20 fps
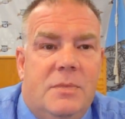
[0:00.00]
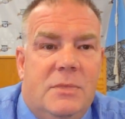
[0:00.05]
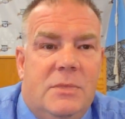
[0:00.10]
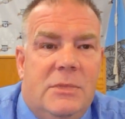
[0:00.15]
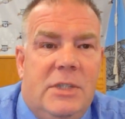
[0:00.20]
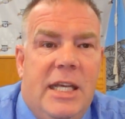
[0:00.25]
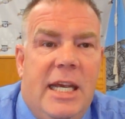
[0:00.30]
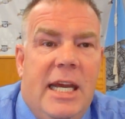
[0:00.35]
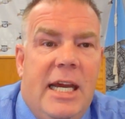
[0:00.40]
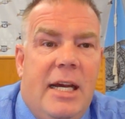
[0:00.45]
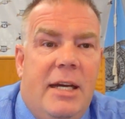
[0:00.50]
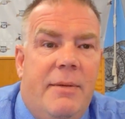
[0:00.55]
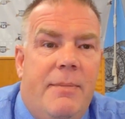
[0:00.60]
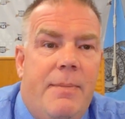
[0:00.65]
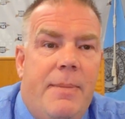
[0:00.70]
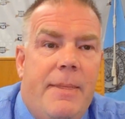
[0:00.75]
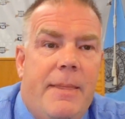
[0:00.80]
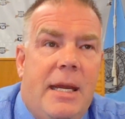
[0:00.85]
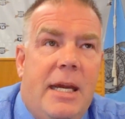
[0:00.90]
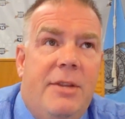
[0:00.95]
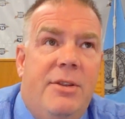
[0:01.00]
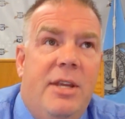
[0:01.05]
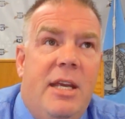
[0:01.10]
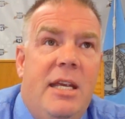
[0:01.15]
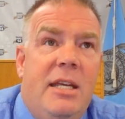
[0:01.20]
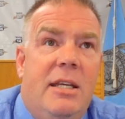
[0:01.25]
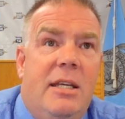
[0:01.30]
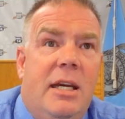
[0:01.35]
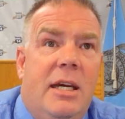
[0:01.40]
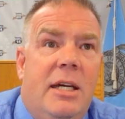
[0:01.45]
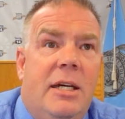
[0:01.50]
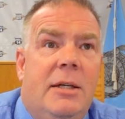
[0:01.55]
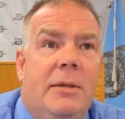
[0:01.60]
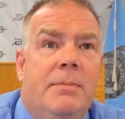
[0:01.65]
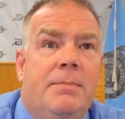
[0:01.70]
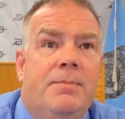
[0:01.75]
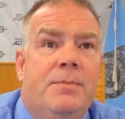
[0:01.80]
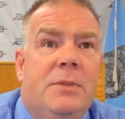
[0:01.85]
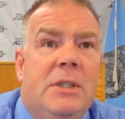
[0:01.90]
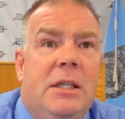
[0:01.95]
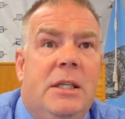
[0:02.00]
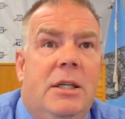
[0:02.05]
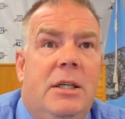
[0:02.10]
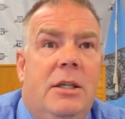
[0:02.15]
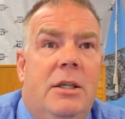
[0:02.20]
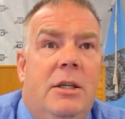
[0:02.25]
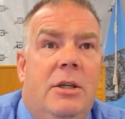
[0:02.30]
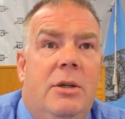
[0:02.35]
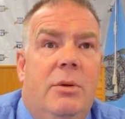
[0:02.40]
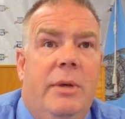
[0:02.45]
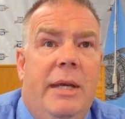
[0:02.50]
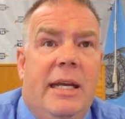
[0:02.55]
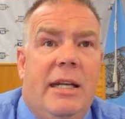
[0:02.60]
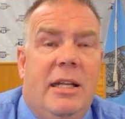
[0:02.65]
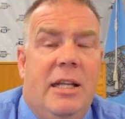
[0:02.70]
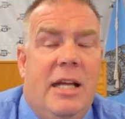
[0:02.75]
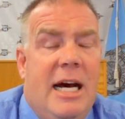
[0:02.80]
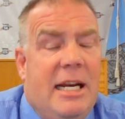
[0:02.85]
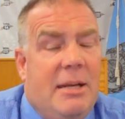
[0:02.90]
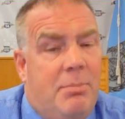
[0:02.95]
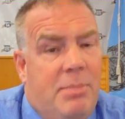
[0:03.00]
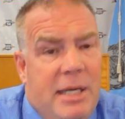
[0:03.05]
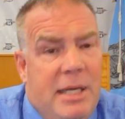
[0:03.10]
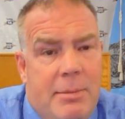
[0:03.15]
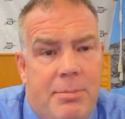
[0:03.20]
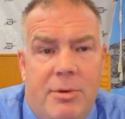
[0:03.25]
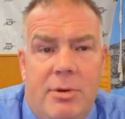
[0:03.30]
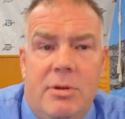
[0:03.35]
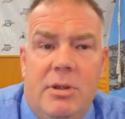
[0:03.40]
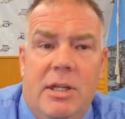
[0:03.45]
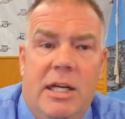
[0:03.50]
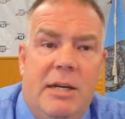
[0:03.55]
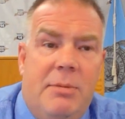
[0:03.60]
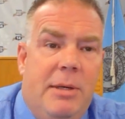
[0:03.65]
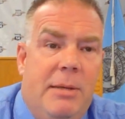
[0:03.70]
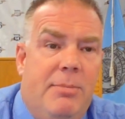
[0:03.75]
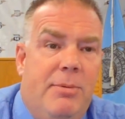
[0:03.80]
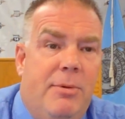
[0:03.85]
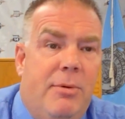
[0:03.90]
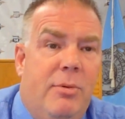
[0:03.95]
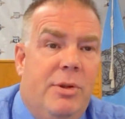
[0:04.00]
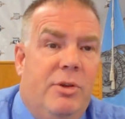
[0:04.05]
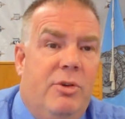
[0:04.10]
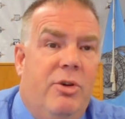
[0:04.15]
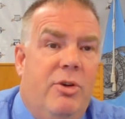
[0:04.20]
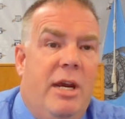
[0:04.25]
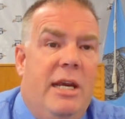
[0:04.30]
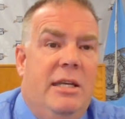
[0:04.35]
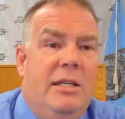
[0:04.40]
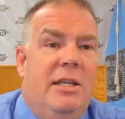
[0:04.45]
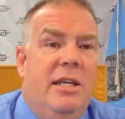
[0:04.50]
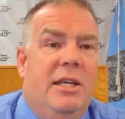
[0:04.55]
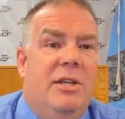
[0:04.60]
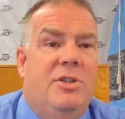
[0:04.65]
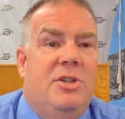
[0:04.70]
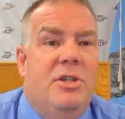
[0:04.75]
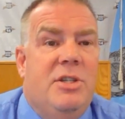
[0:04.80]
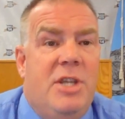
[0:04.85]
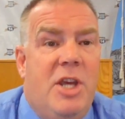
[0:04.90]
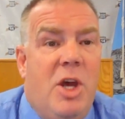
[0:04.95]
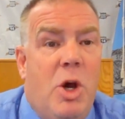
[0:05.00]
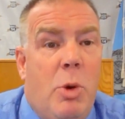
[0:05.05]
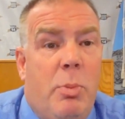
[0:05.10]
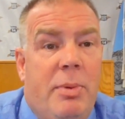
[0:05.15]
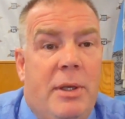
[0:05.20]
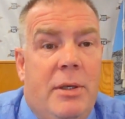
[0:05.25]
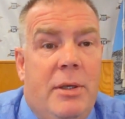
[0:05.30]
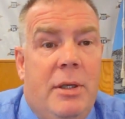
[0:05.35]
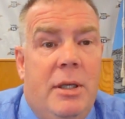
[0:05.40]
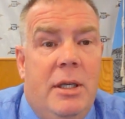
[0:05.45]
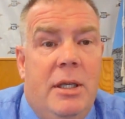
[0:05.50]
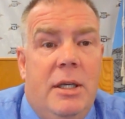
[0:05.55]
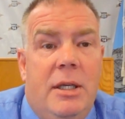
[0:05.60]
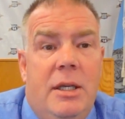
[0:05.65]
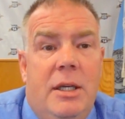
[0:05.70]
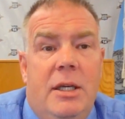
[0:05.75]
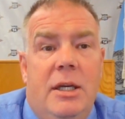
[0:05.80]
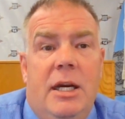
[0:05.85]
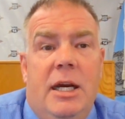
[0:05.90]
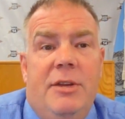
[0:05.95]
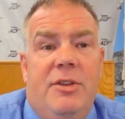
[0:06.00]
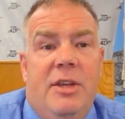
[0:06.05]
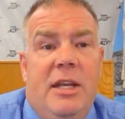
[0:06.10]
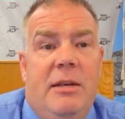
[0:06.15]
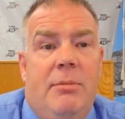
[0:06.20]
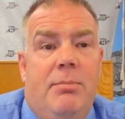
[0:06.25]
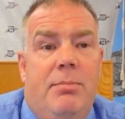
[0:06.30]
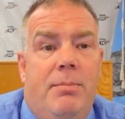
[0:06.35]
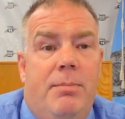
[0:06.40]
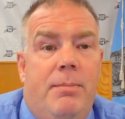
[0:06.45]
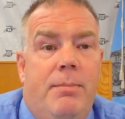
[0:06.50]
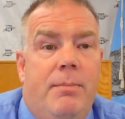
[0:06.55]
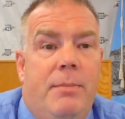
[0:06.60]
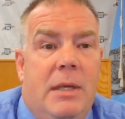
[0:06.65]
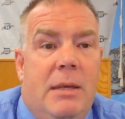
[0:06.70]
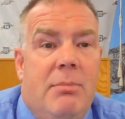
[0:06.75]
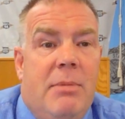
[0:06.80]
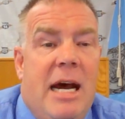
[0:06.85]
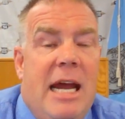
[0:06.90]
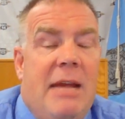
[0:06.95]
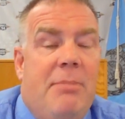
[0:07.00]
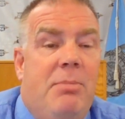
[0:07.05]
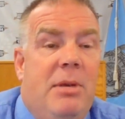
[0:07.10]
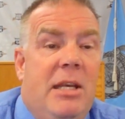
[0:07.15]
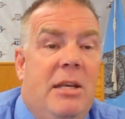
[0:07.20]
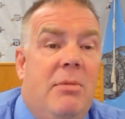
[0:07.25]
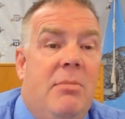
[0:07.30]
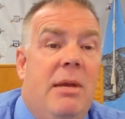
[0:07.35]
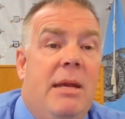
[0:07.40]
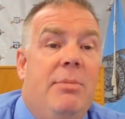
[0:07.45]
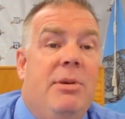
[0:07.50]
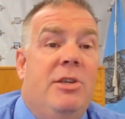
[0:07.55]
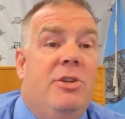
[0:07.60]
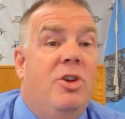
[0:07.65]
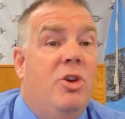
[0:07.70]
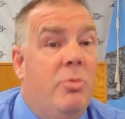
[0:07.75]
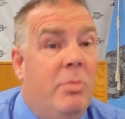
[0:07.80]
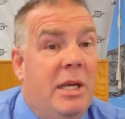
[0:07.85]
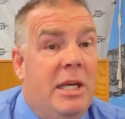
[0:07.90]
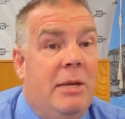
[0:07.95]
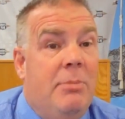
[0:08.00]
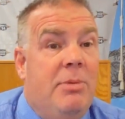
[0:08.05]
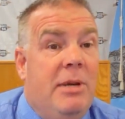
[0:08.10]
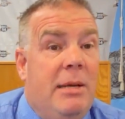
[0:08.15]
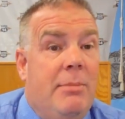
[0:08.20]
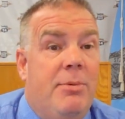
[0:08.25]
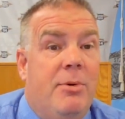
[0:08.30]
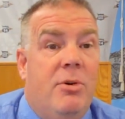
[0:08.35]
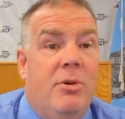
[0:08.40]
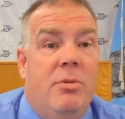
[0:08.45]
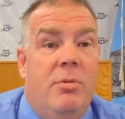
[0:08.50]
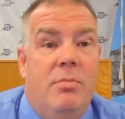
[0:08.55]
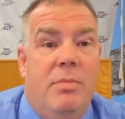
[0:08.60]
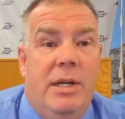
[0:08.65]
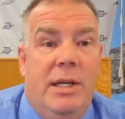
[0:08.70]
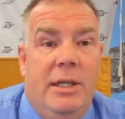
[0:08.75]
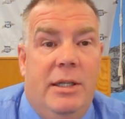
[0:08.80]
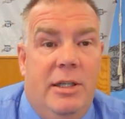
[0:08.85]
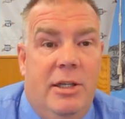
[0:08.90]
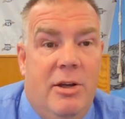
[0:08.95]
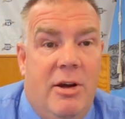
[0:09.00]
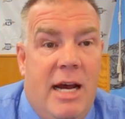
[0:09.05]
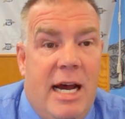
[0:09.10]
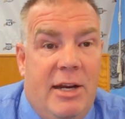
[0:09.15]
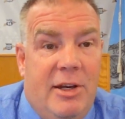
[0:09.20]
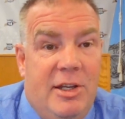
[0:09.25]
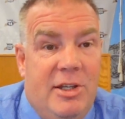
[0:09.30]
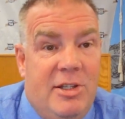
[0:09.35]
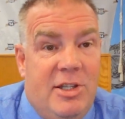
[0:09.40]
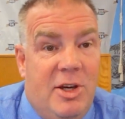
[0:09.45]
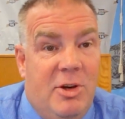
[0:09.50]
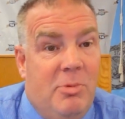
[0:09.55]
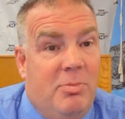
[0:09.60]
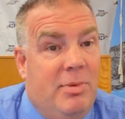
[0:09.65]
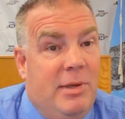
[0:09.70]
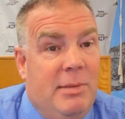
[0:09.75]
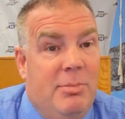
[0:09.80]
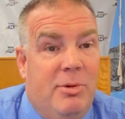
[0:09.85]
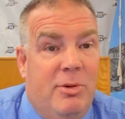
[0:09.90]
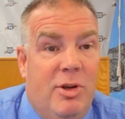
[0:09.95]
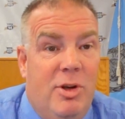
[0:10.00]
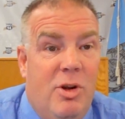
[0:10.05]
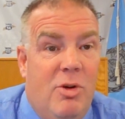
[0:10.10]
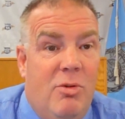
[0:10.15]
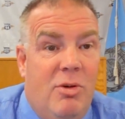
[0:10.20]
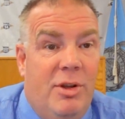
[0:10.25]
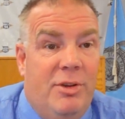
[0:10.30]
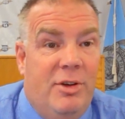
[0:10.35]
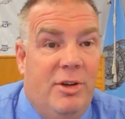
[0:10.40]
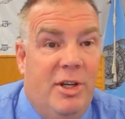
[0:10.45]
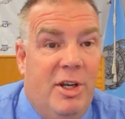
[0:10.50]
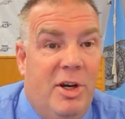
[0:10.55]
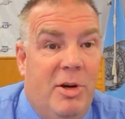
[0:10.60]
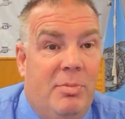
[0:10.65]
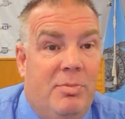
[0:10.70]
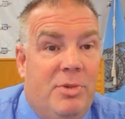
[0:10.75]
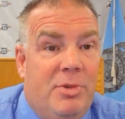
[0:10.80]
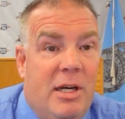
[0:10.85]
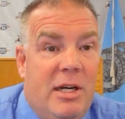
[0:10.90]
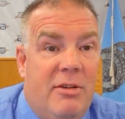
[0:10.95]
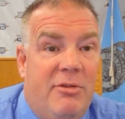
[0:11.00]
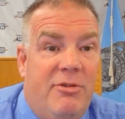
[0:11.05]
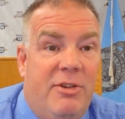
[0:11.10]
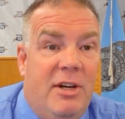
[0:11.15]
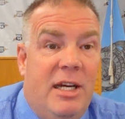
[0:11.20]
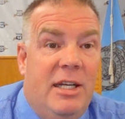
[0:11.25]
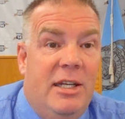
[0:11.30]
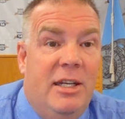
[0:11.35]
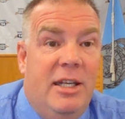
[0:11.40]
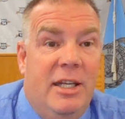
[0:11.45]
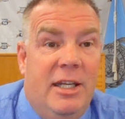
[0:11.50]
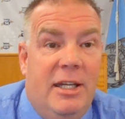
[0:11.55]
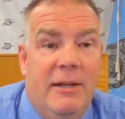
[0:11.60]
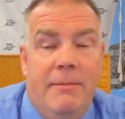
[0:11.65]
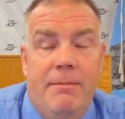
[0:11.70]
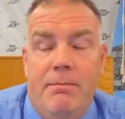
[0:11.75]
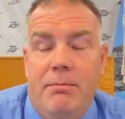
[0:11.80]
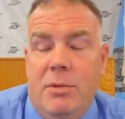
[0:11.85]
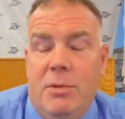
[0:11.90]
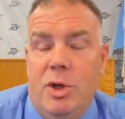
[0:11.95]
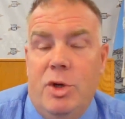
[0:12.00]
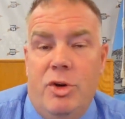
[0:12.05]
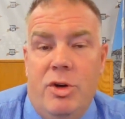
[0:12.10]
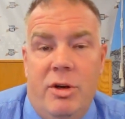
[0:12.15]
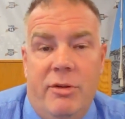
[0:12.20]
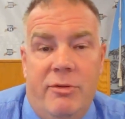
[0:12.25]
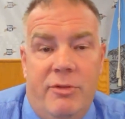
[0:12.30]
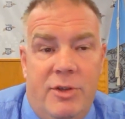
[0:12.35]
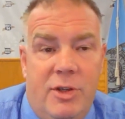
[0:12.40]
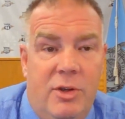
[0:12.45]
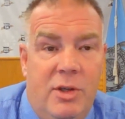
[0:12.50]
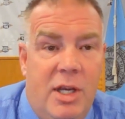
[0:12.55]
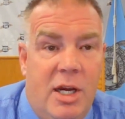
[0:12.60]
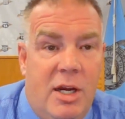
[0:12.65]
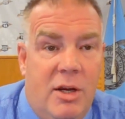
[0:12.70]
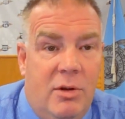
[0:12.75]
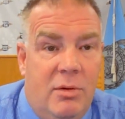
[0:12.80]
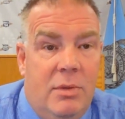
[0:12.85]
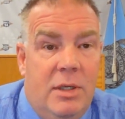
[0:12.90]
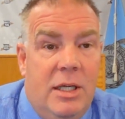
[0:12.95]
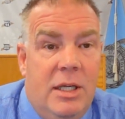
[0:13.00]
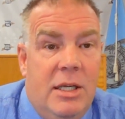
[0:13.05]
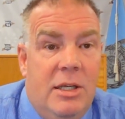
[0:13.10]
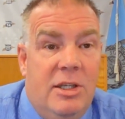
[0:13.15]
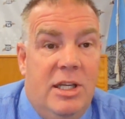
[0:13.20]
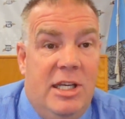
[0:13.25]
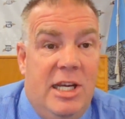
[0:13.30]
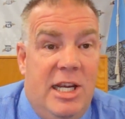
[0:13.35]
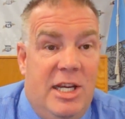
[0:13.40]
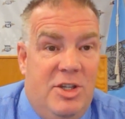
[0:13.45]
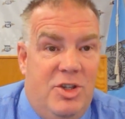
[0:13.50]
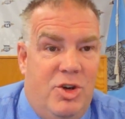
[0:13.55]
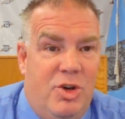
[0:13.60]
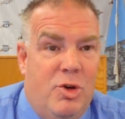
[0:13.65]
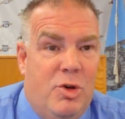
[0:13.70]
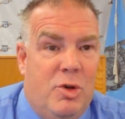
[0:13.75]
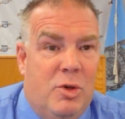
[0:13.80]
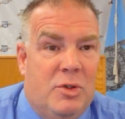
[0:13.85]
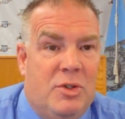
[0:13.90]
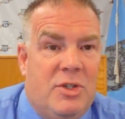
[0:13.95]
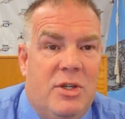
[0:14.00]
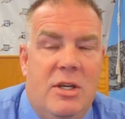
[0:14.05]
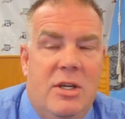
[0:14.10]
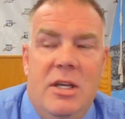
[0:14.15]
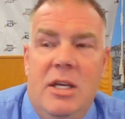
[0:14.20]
yeah, I think we had a lot of people with great intentions helping. I think, in my opinion, maybe too many people. But how do you tell people you don't want their help trying to find murder of two young teenage girls?